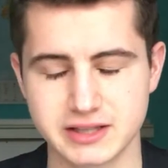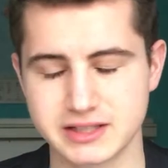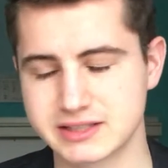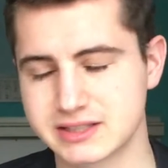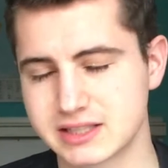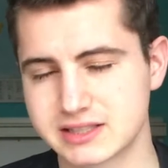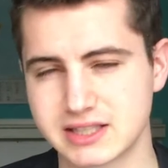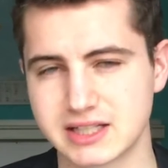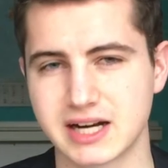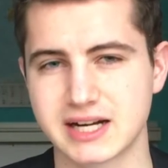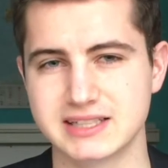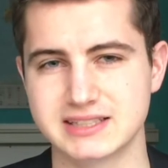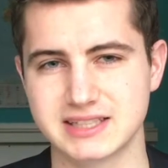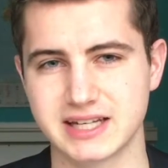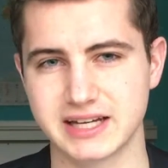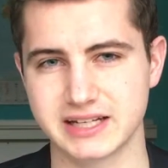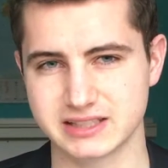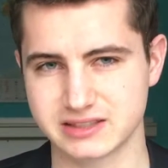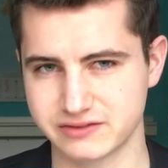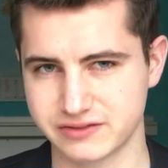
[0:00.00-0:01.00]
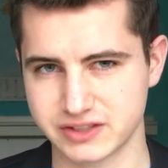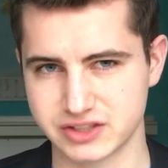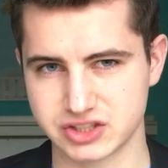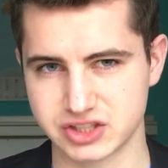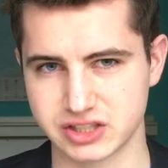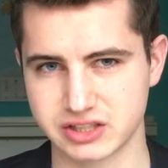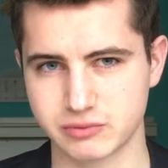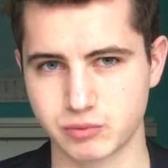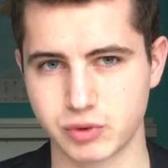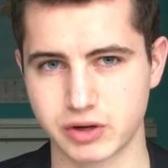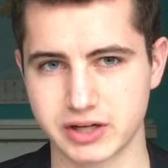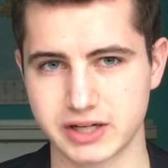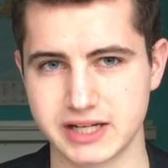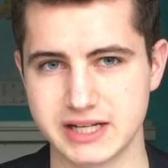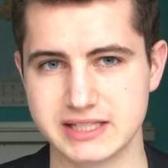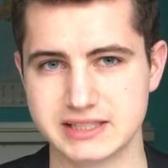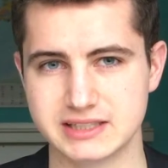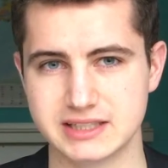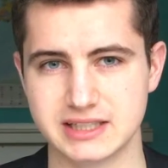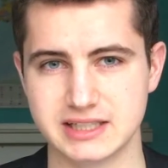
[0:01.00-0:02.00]
This is in Isaiah's vision, where
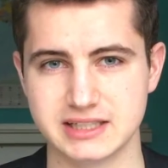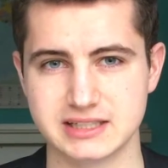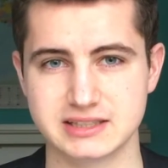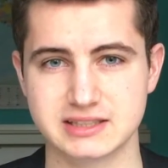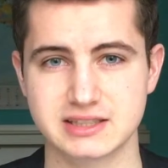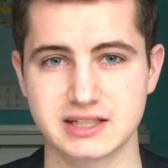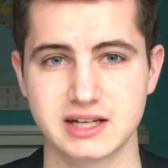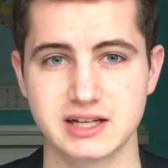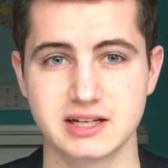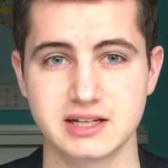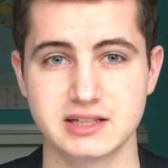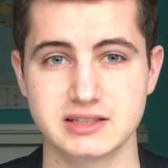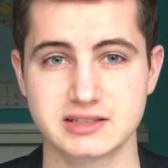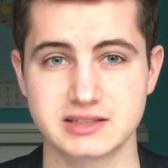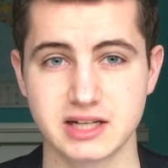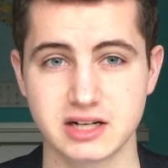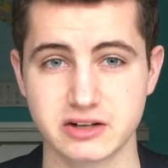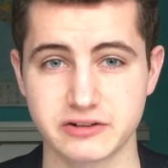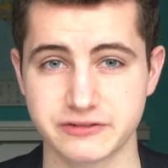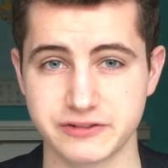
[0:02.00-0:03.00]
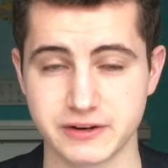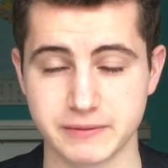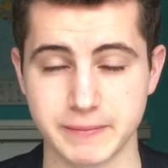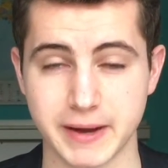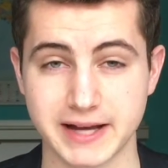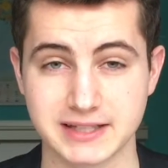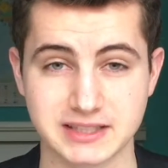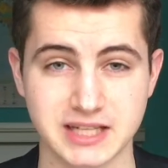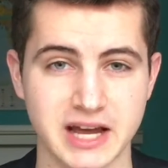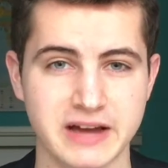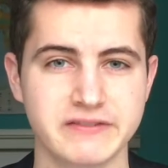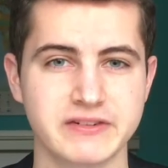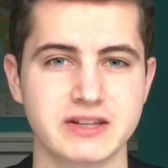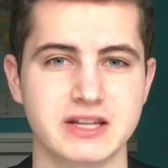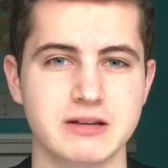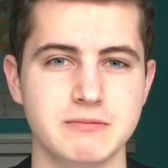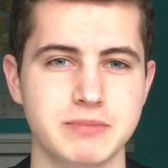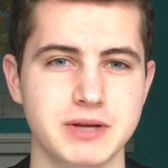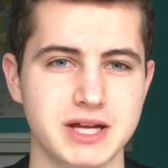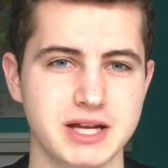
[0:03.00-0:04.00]
he sees seraphim as
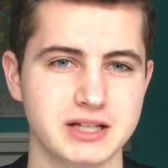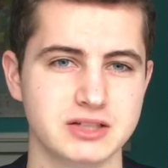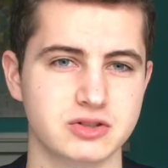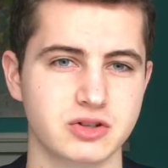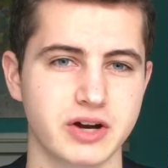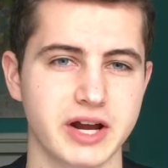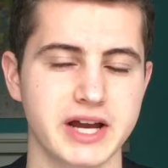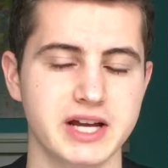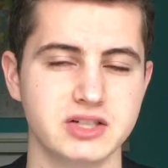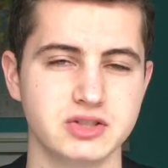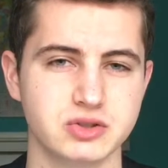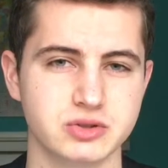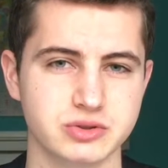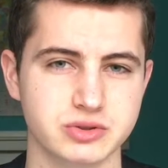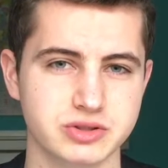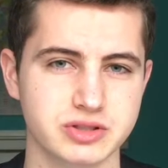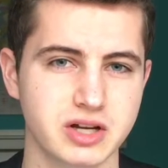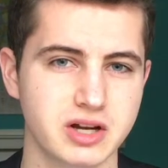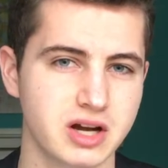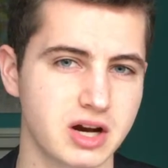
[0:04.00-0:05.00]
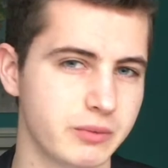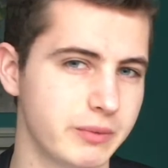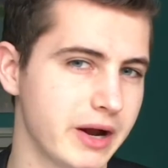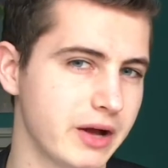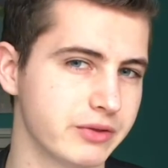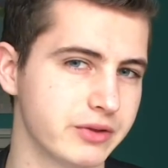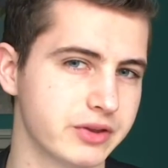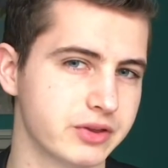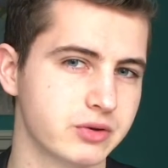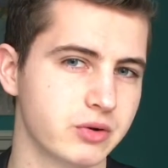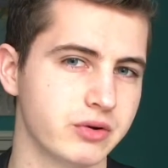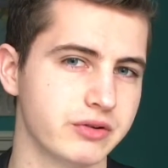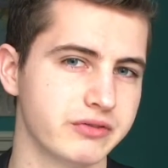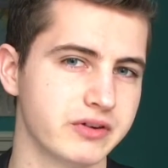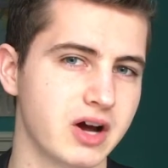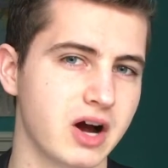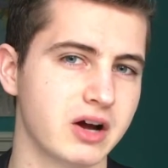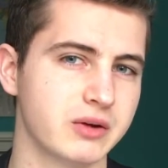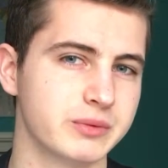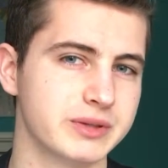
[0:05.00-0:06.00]
heavenly beings or angels around the throne of
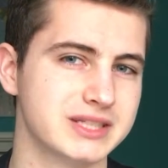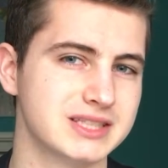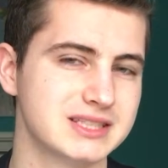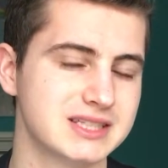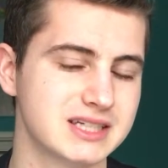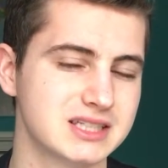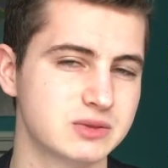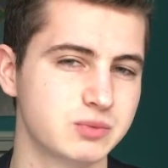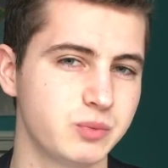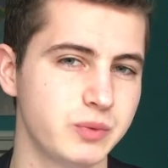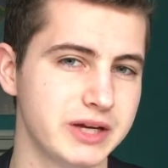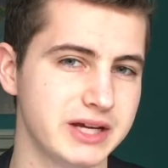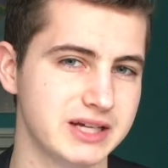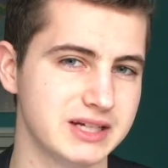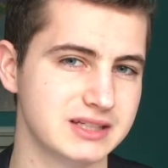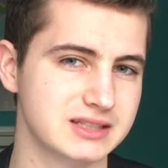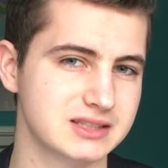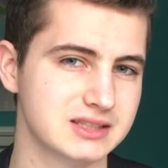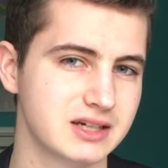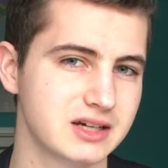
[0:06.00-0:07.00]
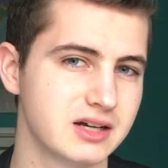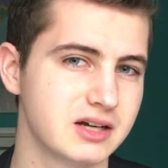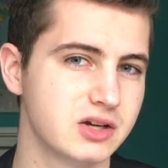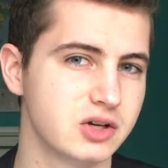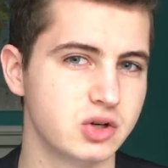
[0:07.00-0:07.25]
God with 6 wings